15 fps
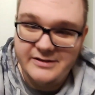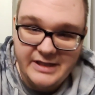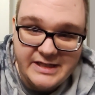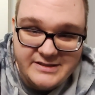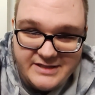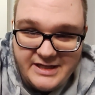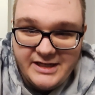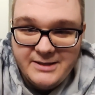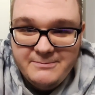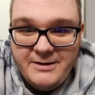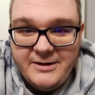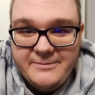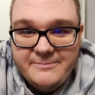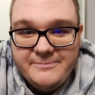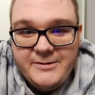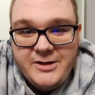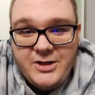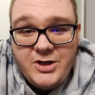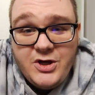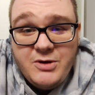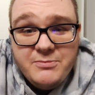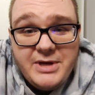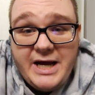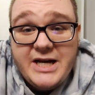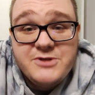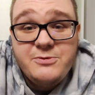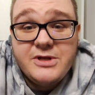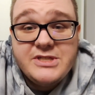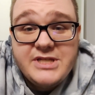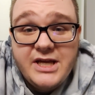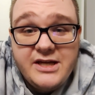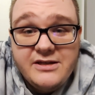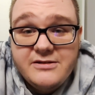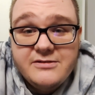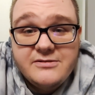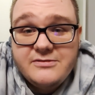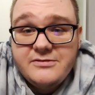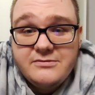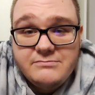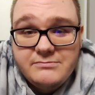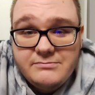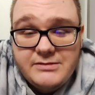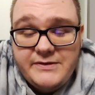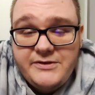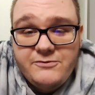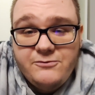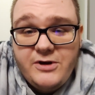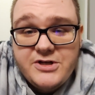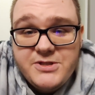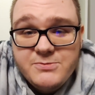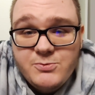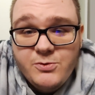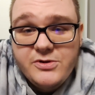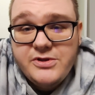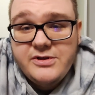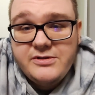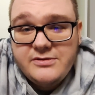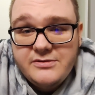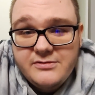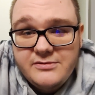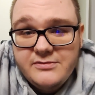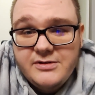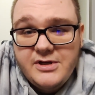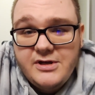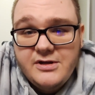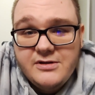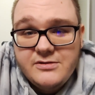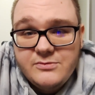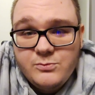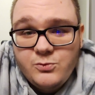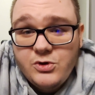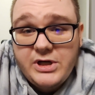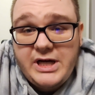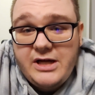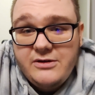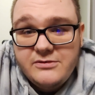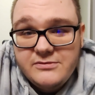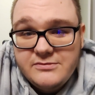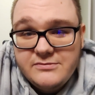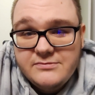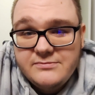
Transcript: He's thinking about it. But yeah, I just want to say, if the friendship's worth it, work it out.